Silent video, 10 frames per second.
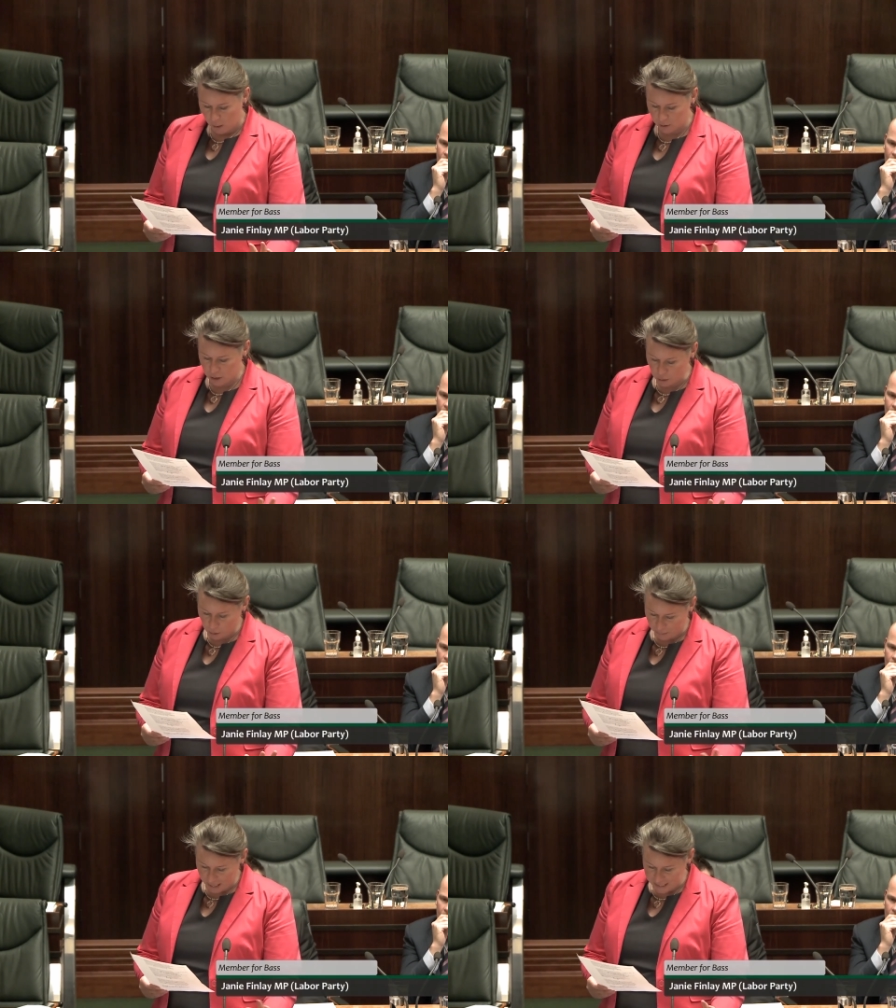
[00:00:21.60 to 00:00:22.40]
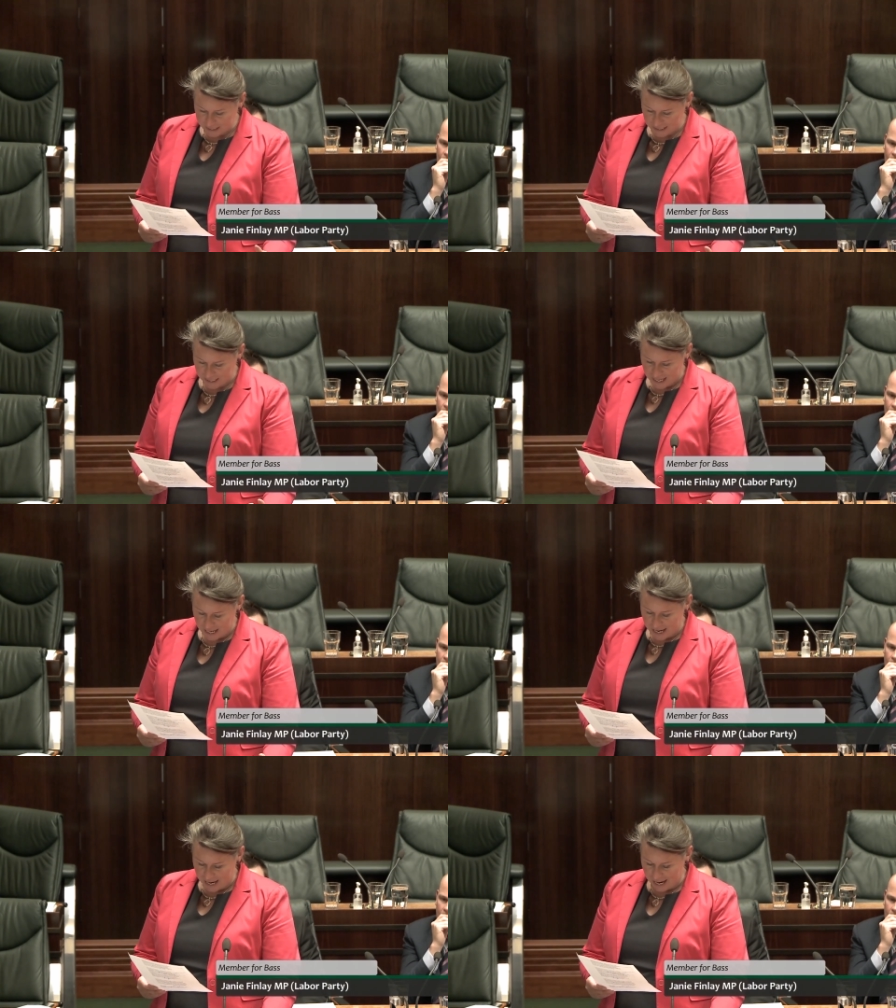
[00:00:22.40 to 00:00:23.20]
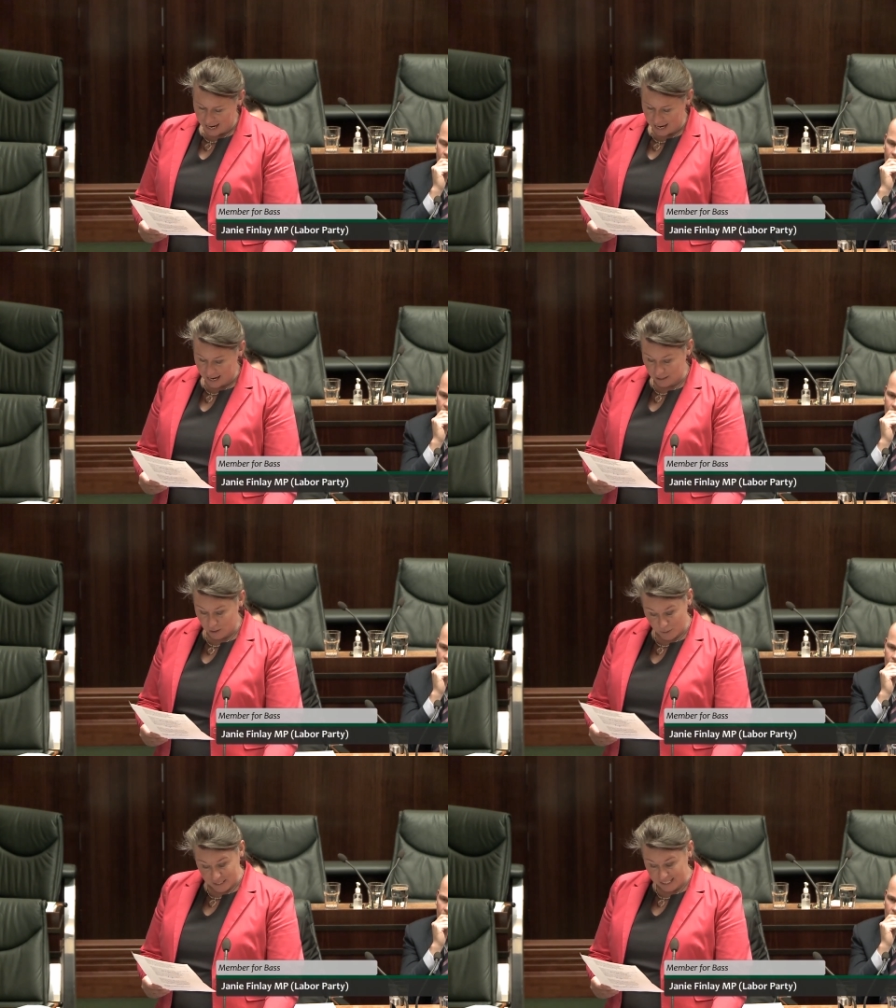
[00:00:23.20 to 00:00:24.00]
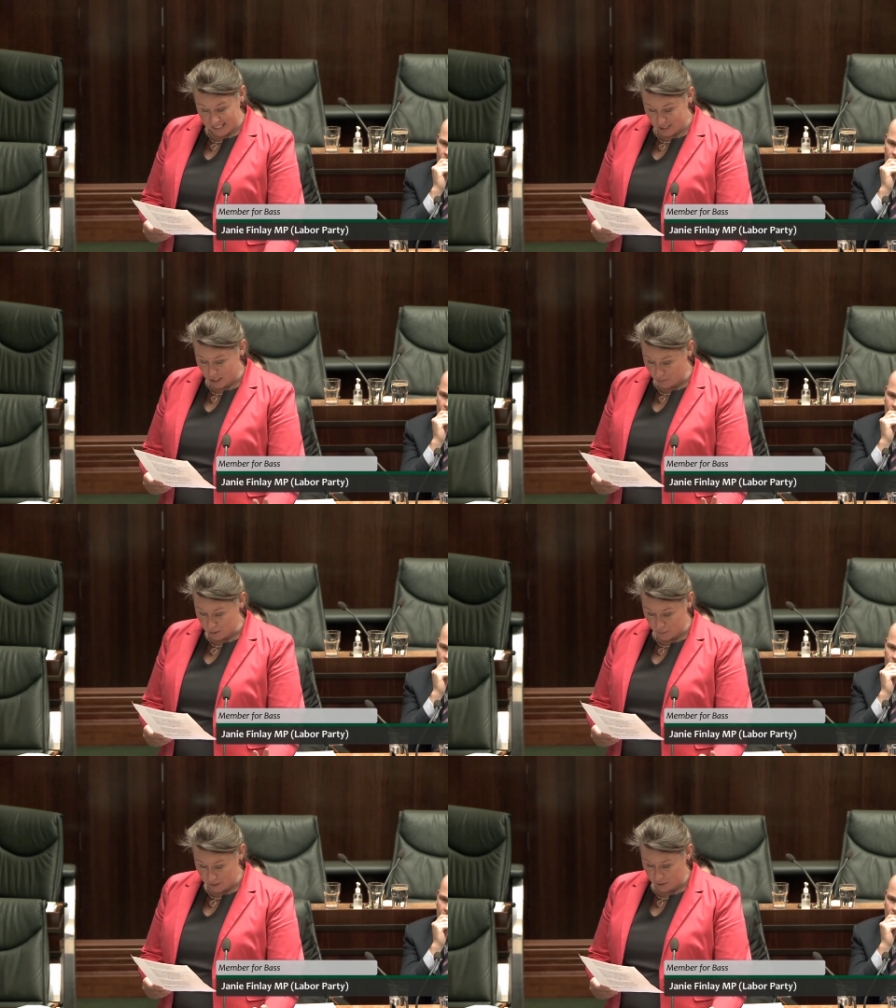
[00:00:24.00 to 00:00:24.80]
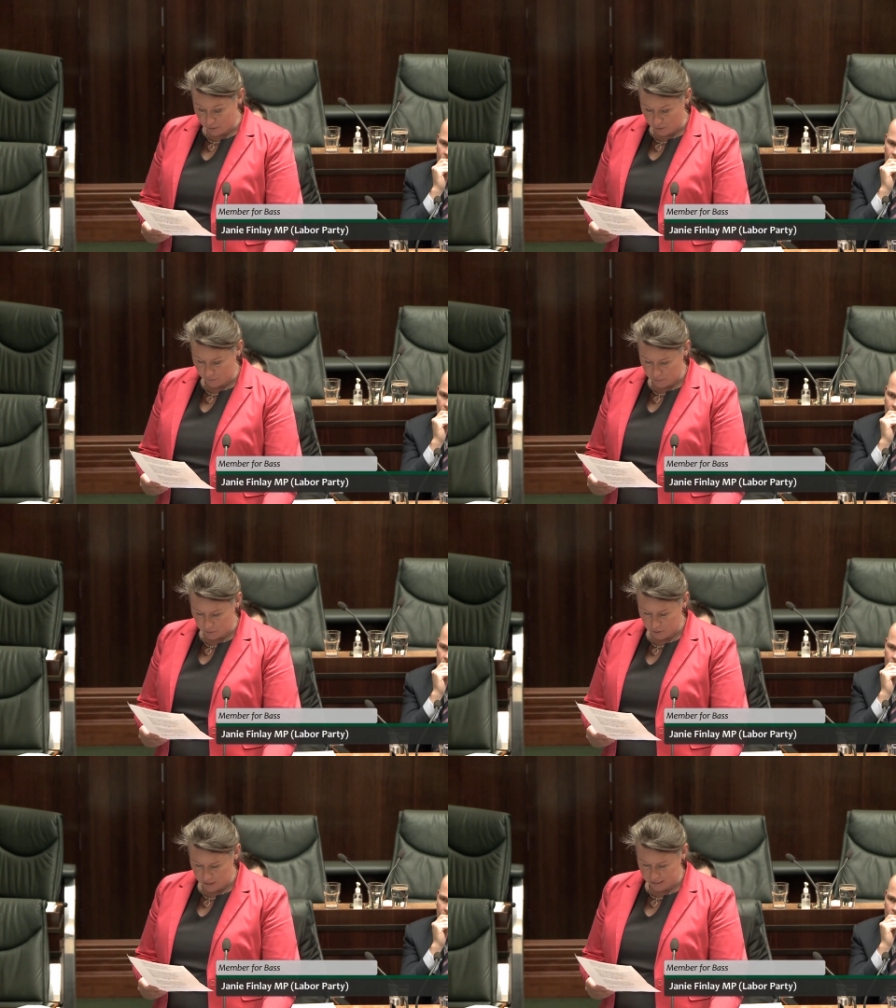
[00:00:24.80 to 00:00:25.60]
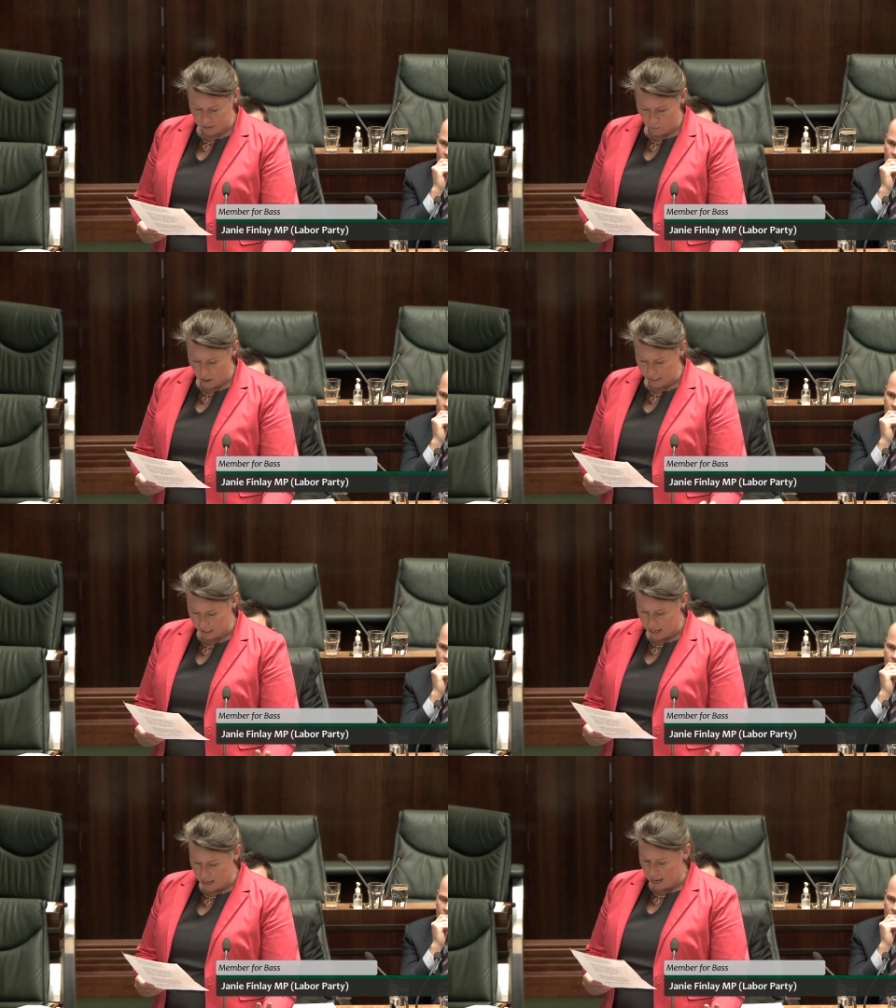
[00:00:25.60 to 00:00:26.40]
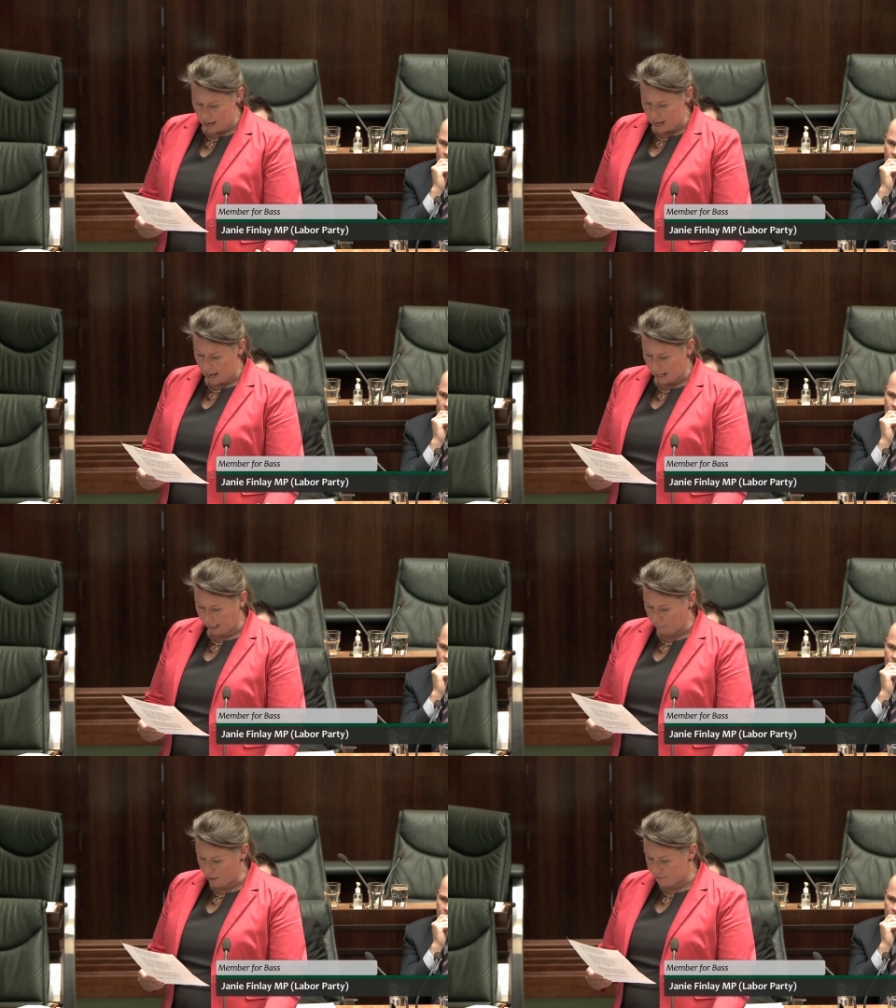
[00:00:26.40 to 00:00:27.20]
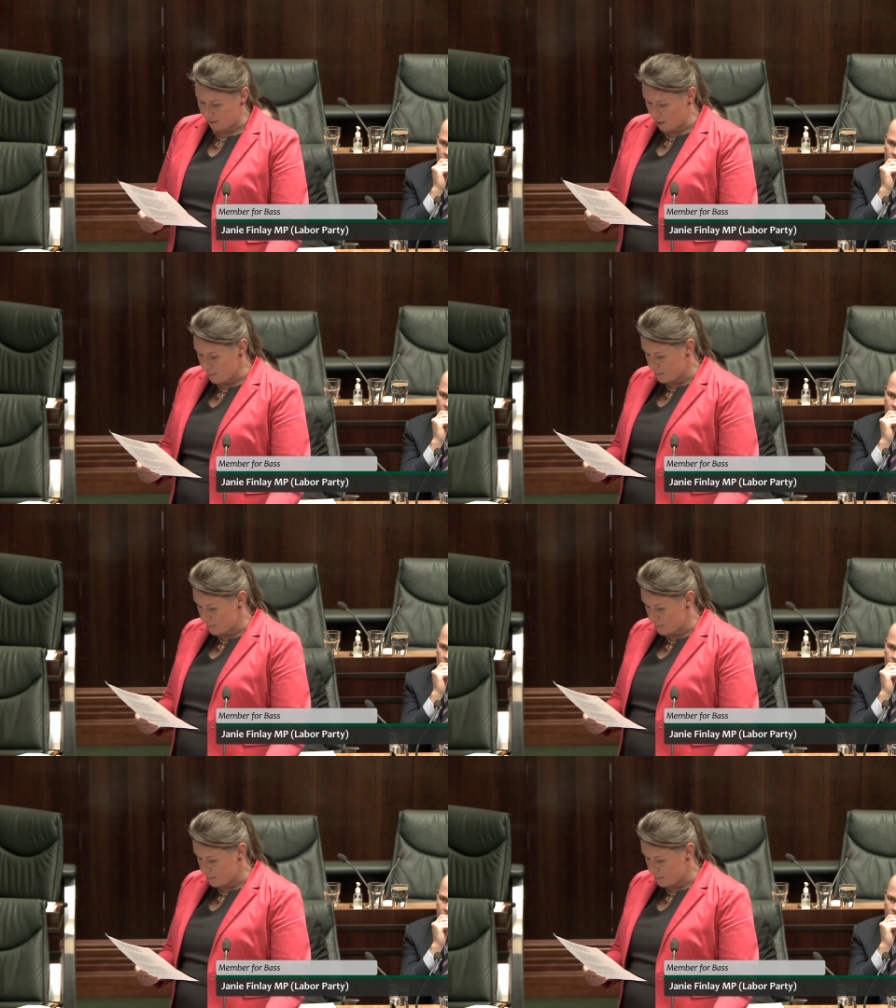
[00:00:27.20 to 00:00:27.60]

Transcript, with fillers: which took place uh, 20 years ago on the 23rd of November 2001. my fellow